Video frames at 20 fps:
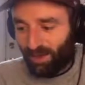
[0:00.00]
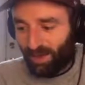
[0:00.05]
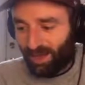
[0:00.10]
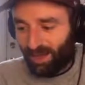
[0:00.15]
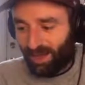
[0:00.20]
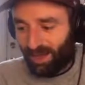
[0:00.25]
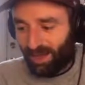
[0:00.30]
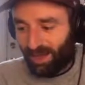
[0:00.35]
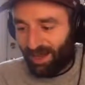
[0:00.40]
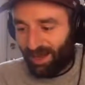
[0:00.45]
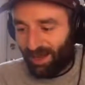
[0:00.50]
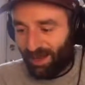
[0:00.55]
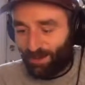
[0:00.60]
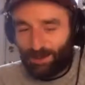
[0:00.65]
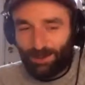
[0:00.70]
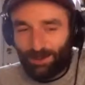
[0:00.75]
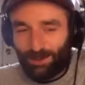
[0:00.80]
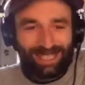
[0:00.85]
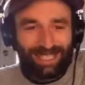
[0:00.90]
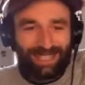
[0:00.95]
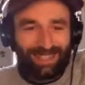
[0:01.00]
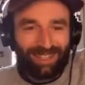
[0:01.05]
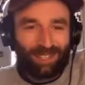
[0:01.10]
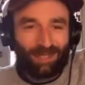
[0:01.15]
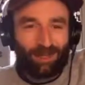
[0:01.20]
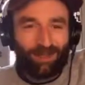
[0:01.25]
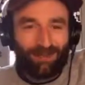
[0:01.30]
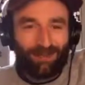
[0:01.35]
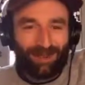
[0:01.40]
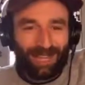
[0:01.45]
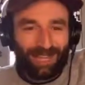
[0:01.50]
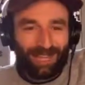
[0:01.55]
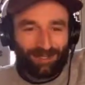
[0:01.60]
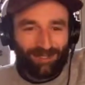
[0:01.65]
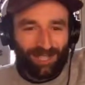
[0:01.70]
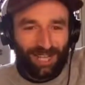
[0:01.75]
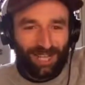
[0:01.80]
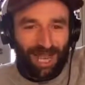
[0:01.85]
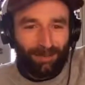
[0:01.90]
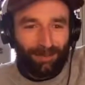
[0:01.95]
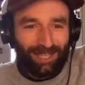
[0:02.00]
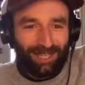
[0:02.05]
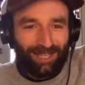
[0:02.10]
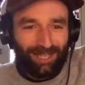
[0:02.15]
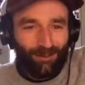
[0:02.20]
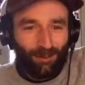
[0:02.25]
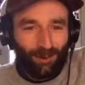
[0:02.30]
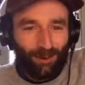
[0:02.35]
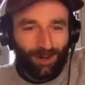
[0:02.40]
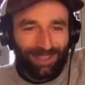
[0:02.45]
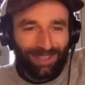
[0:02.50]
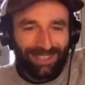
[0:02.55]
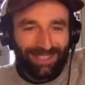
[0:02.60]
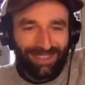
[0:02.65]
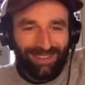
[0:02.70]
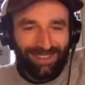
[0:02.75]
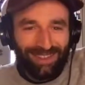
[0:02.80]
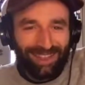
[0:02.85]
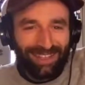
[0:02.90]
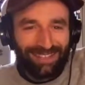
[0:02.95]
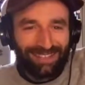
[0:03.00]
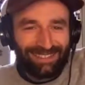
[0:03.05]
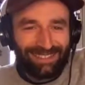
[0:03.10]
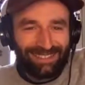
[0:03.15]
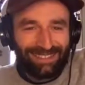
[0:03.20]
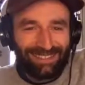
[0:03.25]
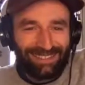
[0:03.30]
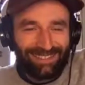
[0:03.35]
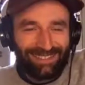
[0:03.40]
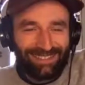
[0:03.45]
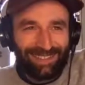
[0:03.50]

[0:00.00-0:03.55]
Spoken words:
supposed to say like unification happening where these lines,